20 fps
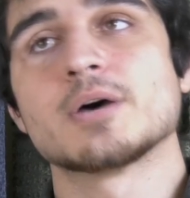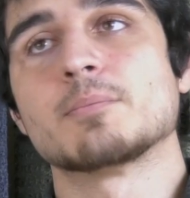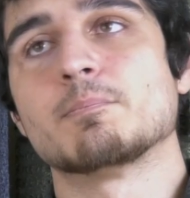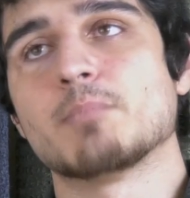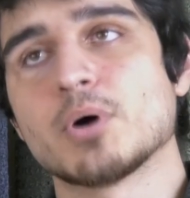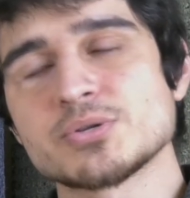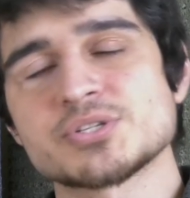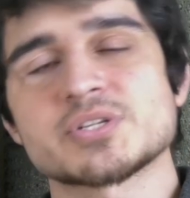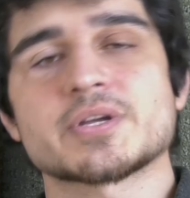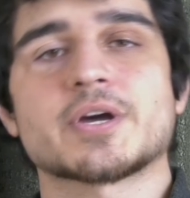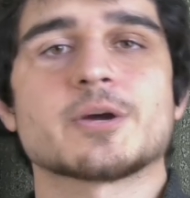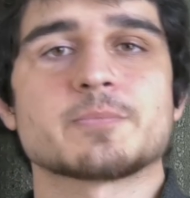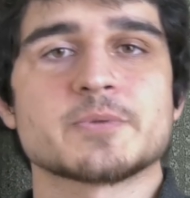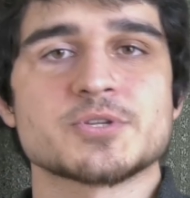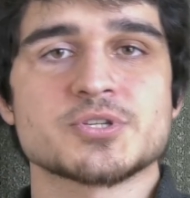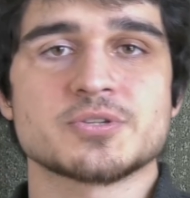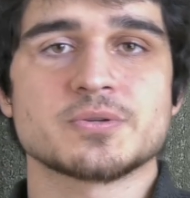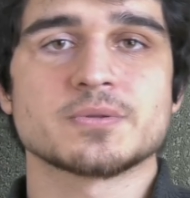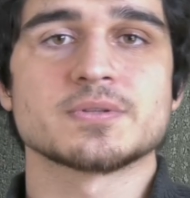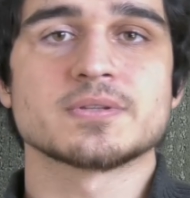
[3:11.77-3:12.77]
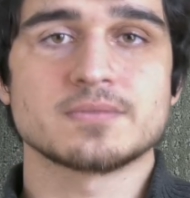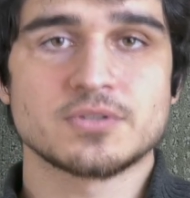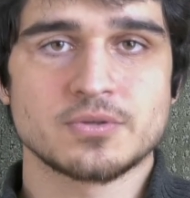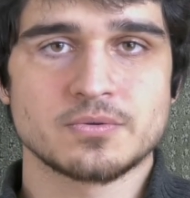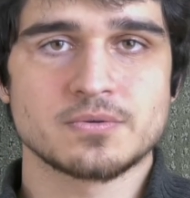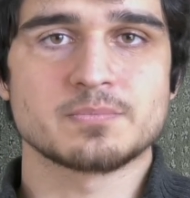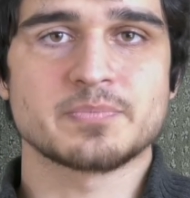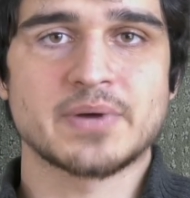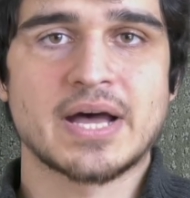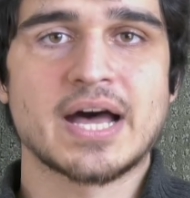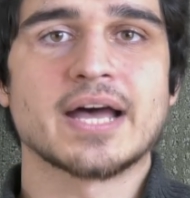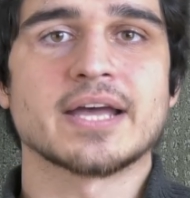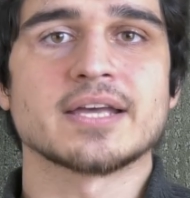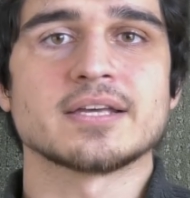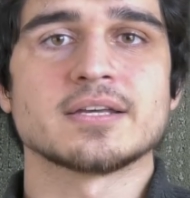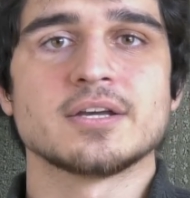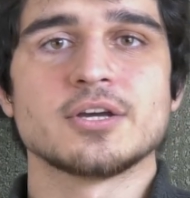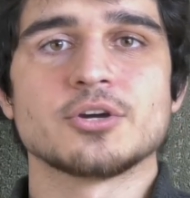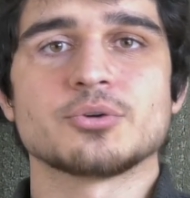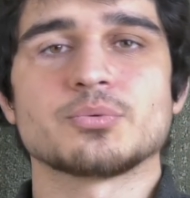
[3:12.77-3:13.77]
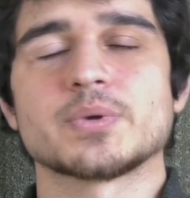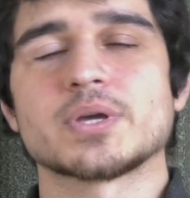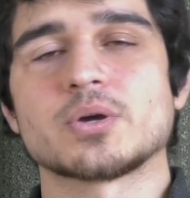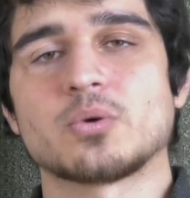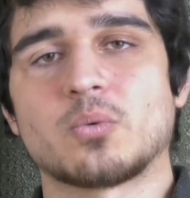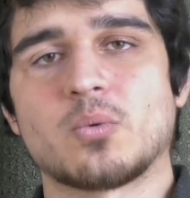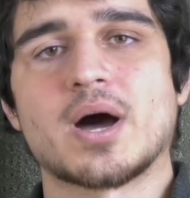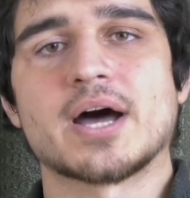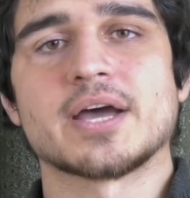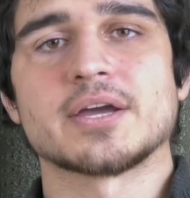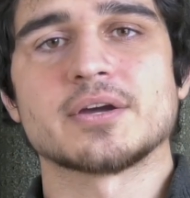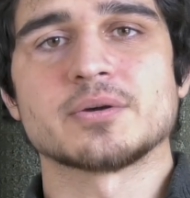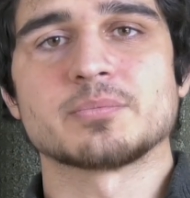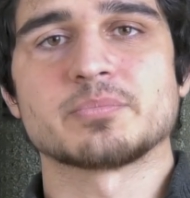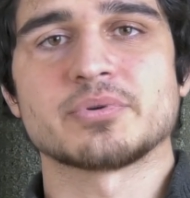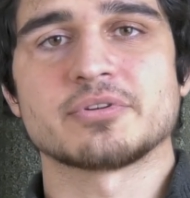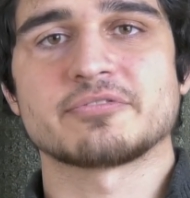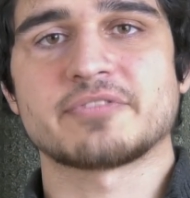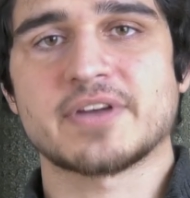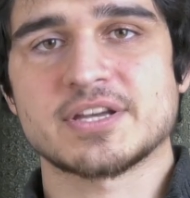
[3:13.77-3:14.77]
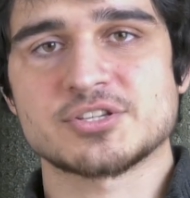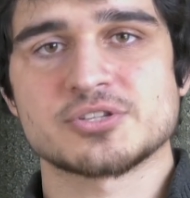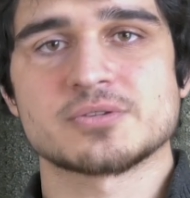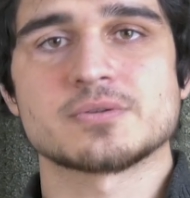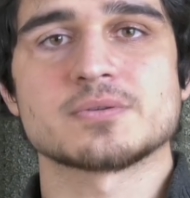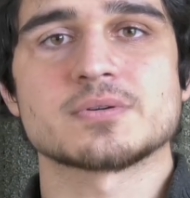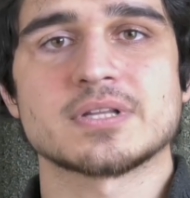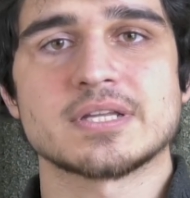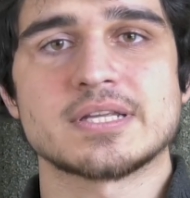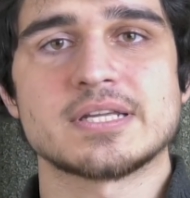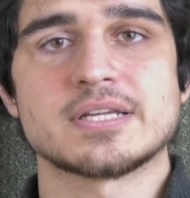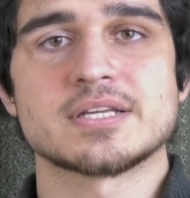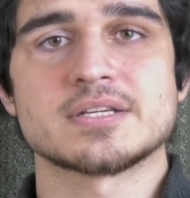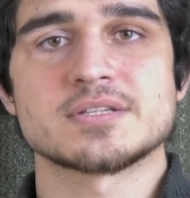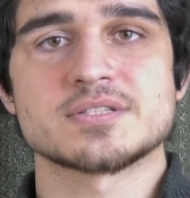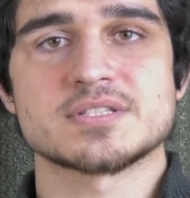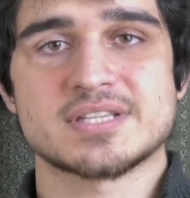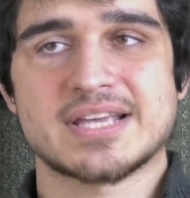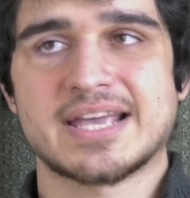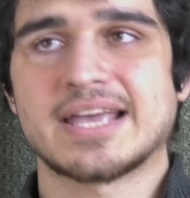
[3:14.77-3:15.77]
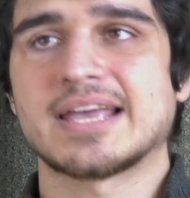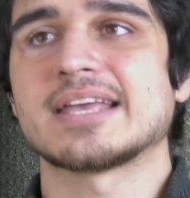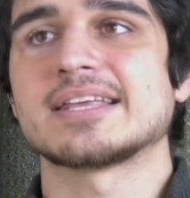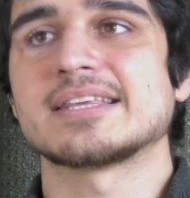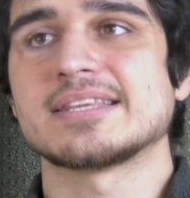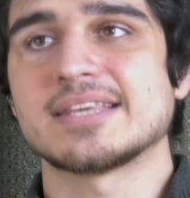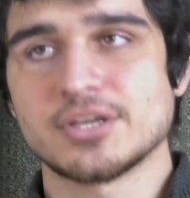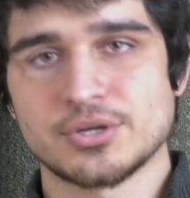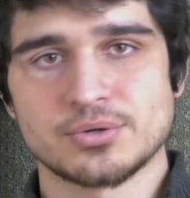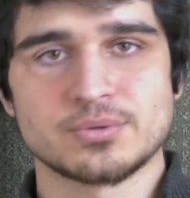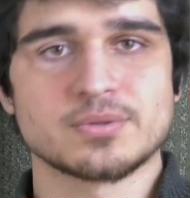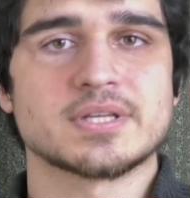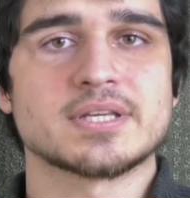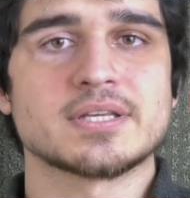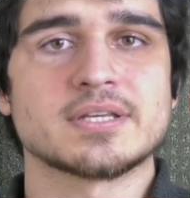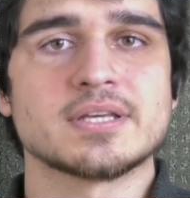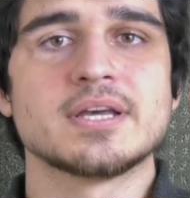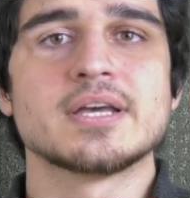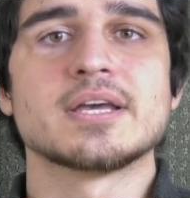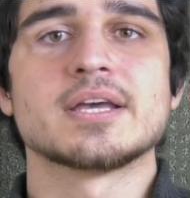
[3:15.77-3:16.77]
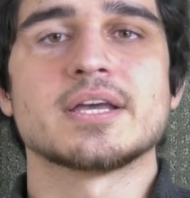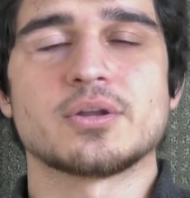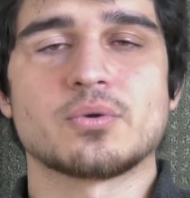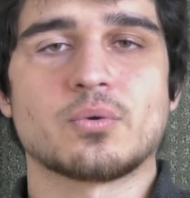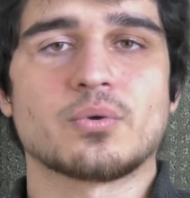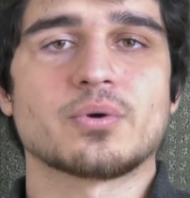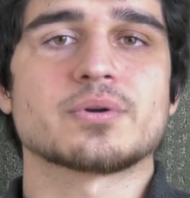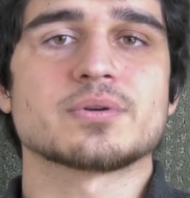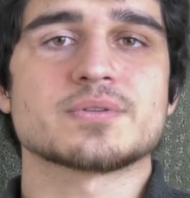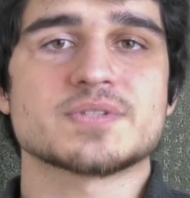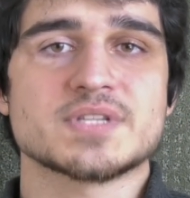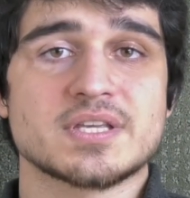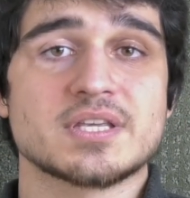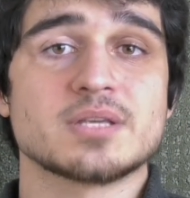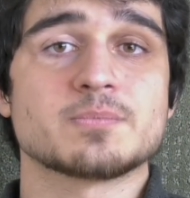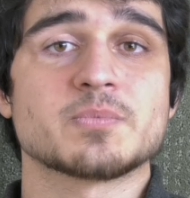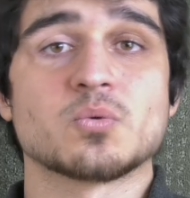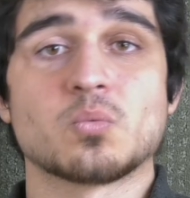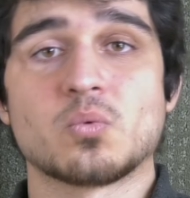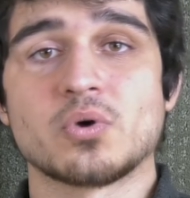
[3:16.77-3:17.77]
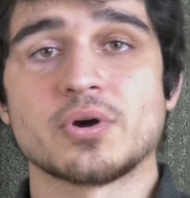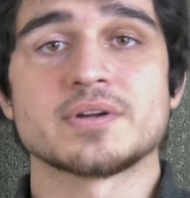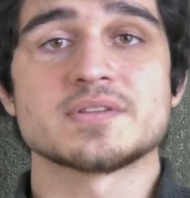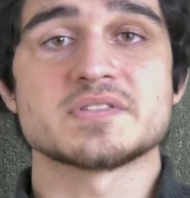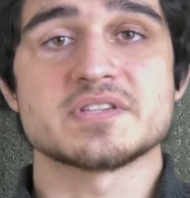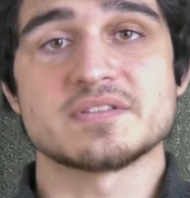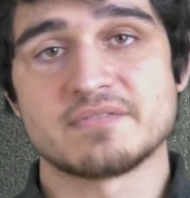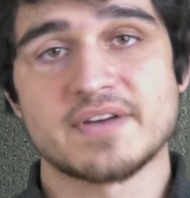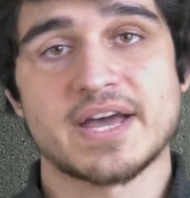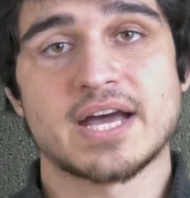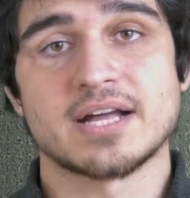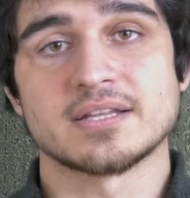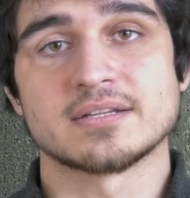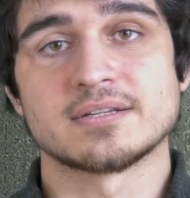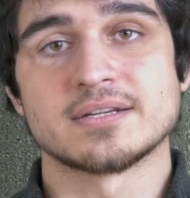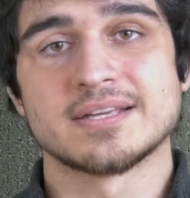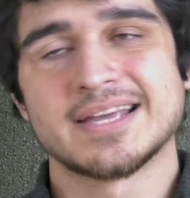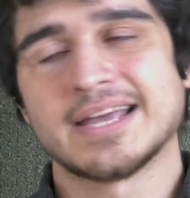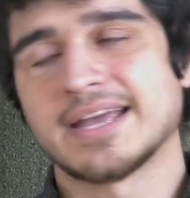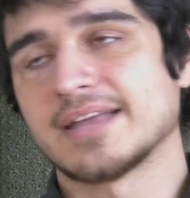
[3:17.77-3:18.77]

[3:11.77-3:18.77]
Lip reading: Most carpets you'll buy require professional cleanings yearly in order to keep the warranty valid.